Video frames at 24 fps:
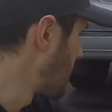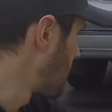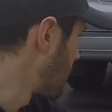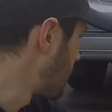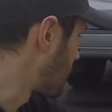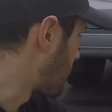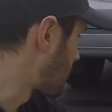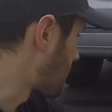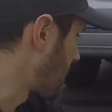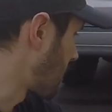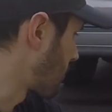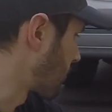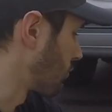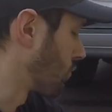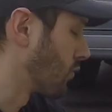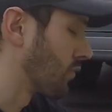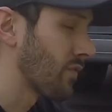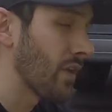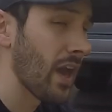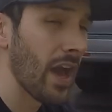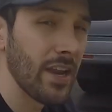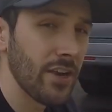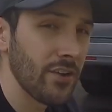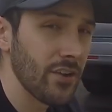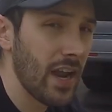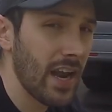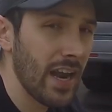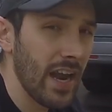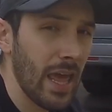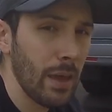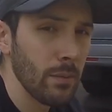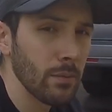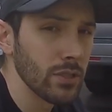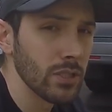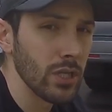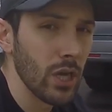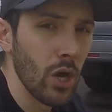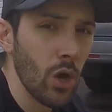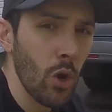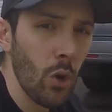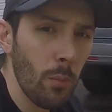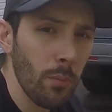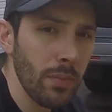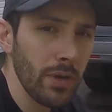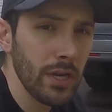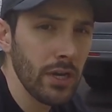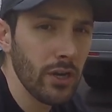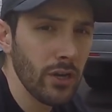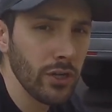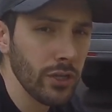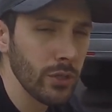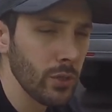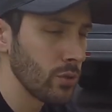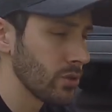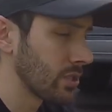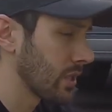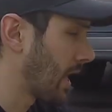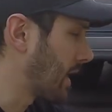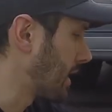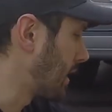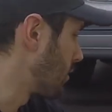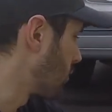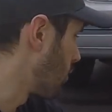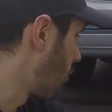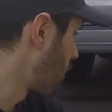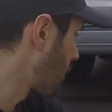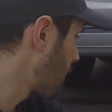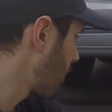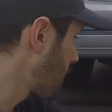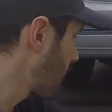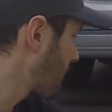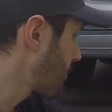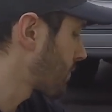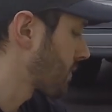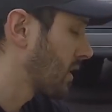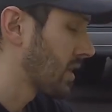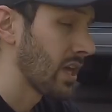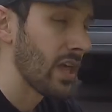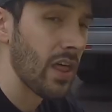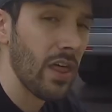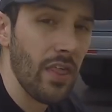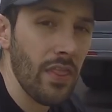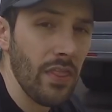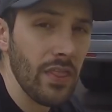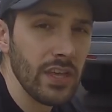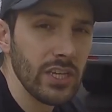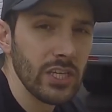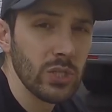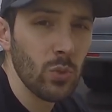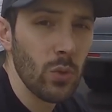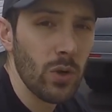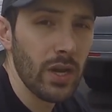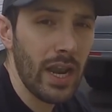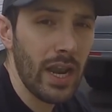the sunroof and you're not able to open it or use it any longer. This one